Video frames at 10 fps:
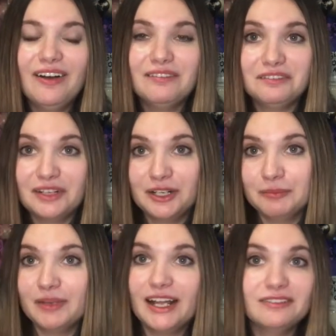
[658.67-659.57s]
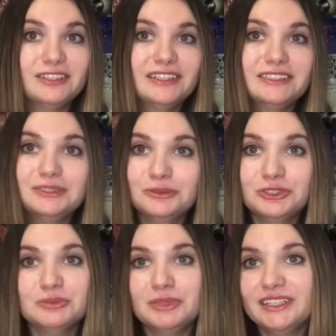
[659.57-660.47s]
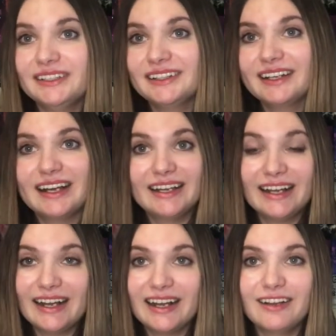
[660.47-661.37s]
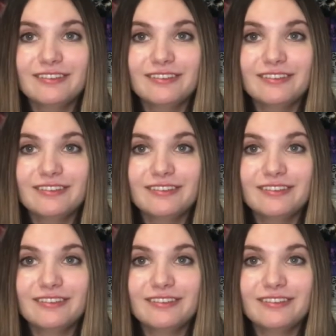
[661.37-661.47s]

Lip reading: from every social media I have.